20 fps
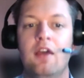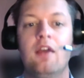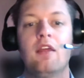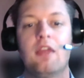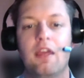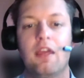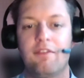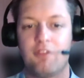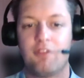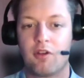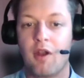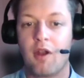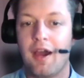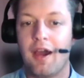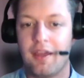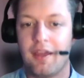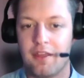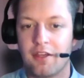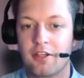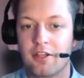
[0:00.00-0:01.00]
If you're a
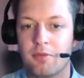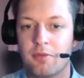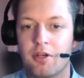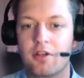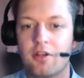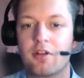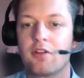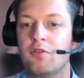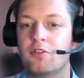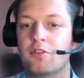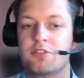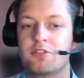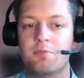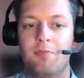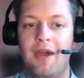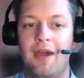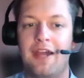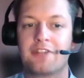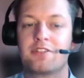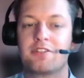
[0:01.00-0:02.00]
high income earner who has
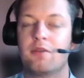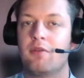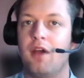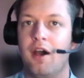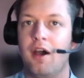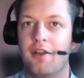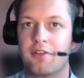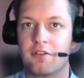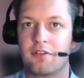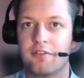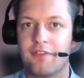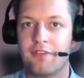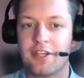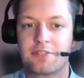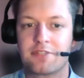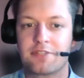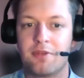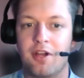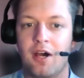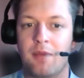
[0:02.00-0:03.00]
maxed out other
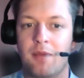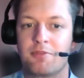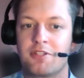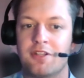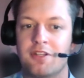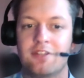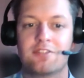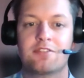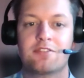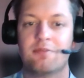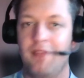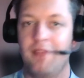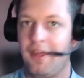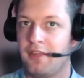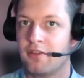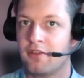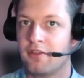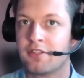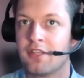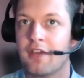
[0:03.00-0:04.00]
investment options like
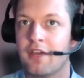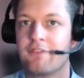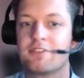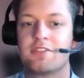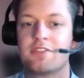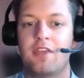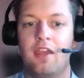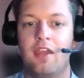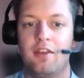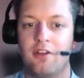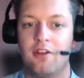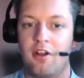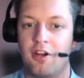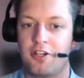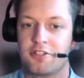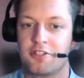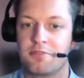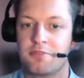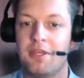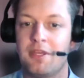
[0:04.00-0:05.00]
your TFSA and your
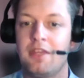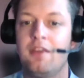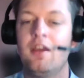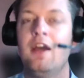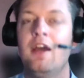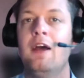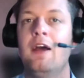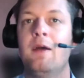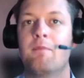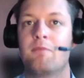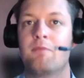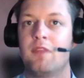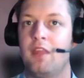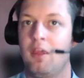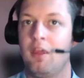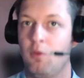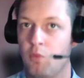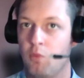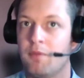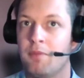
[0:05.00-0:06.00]
RRSP, it
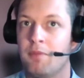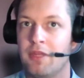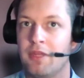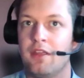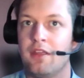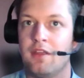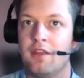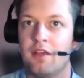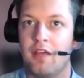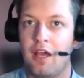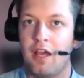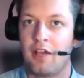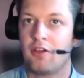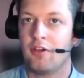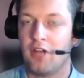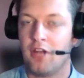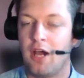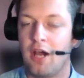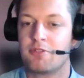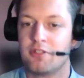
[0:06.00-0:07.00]
would be a good
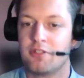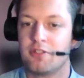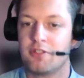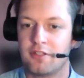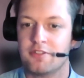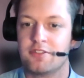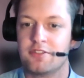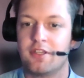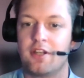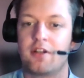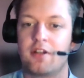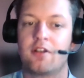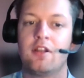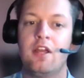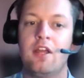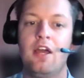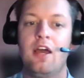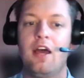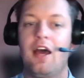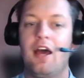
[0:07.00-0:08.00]
option to consider.
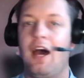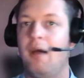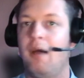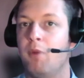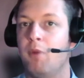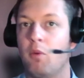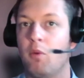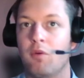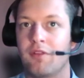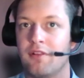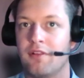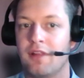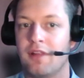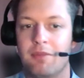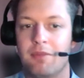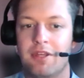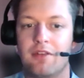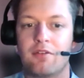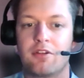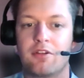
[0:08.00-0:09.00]
But with
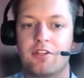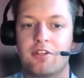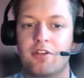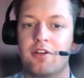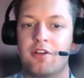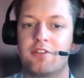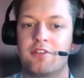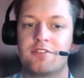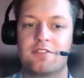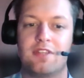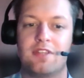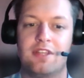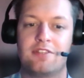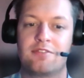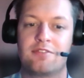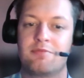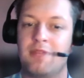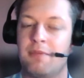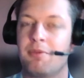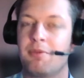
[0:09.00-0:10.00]
limited returns, it's
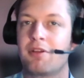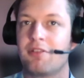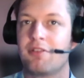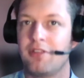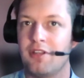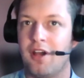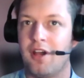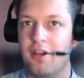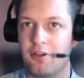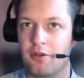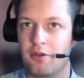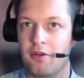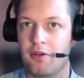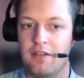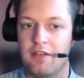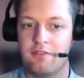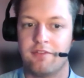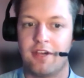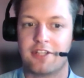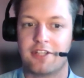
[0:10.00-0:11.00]
typically not a great
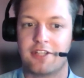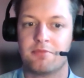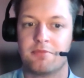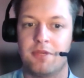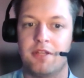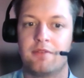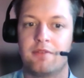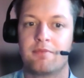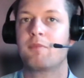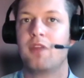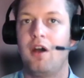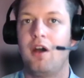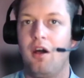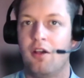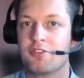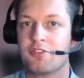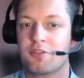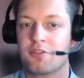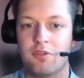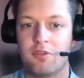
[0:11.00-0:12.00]
investment.
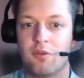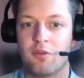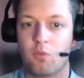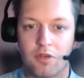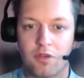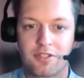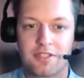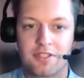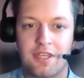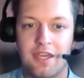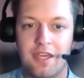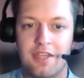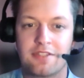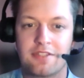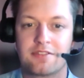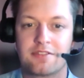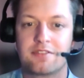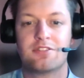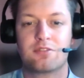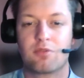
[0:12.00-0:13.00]
Also, in the worst
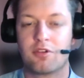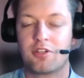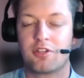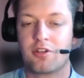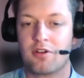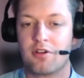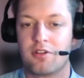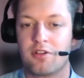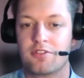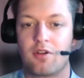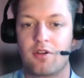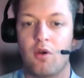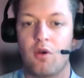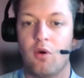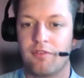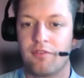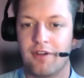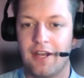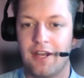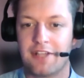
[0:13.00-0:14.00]
case, the returns are
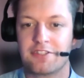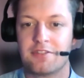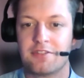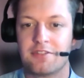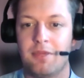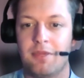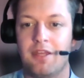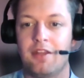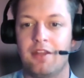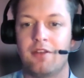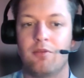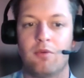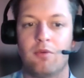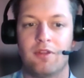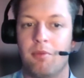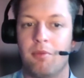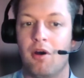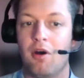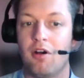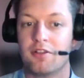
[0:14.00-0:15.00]
overestimated when the
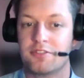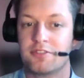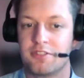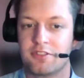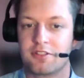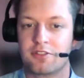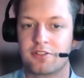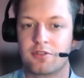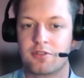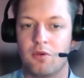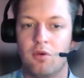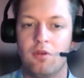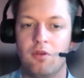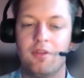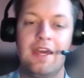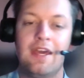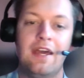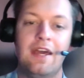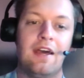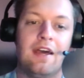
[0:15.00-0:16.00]
policies are sold,
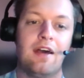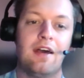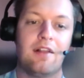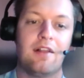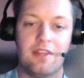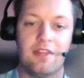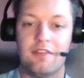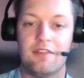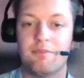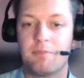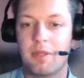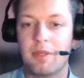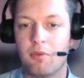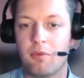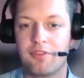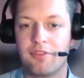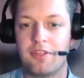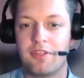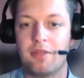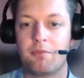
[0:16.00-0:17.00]
leaving people
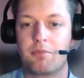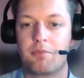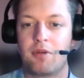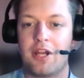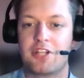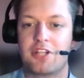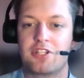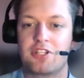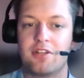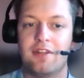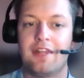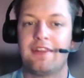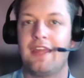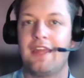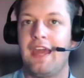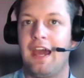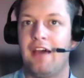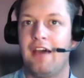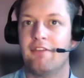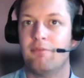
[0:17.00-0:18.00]
with the impression that they
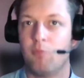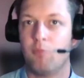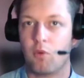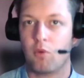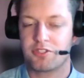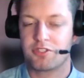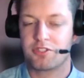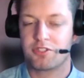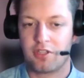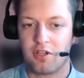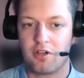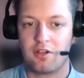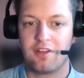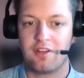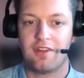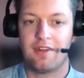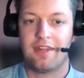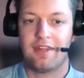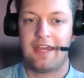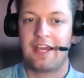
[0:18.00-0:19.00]
have more security
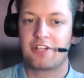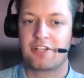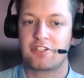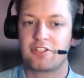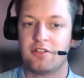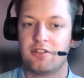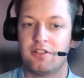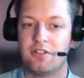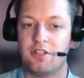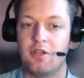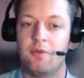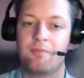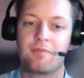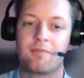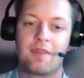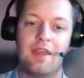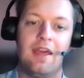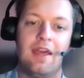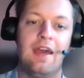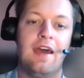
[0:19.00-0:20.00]
than they actually do.
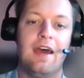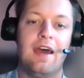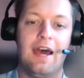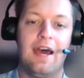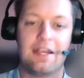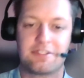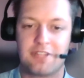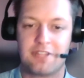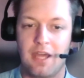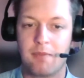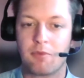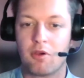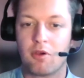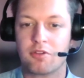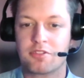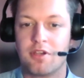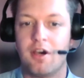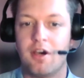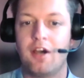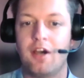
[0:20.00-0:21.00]
As time
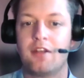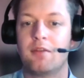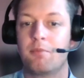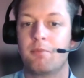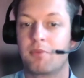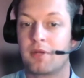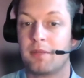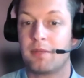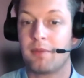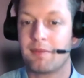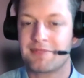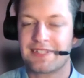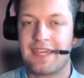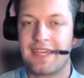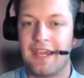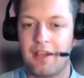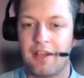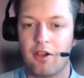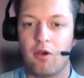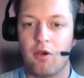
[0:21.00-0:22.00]
goes on, premiums
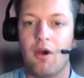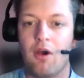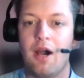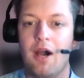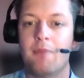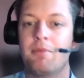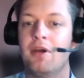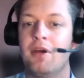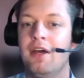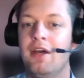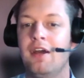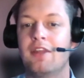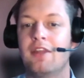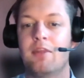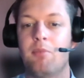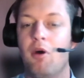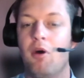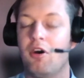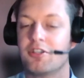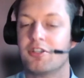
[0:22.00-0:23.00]
can go up, the
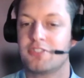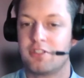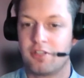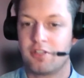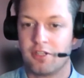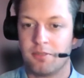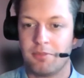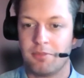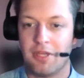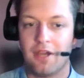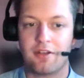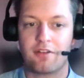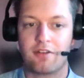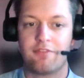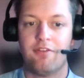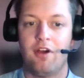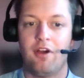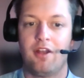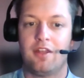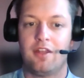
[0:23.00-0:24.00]
policy could be
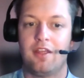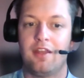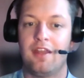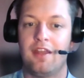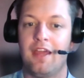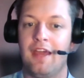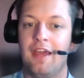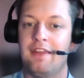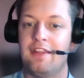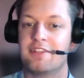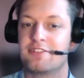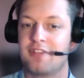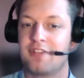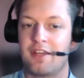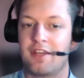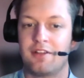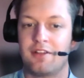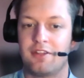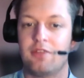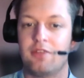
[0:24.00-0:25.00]
underfunded, and then
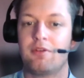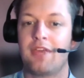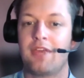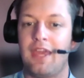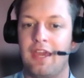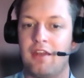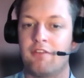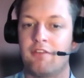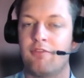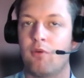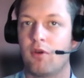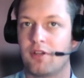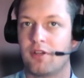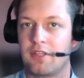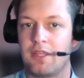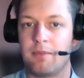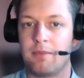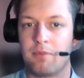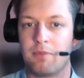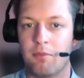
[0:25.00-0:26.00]
suddenly you can't afford to
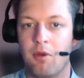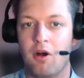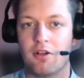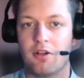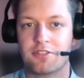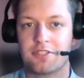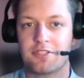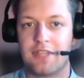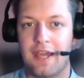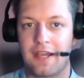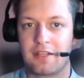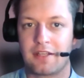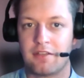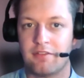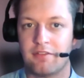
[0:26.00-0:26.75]
keep the policy active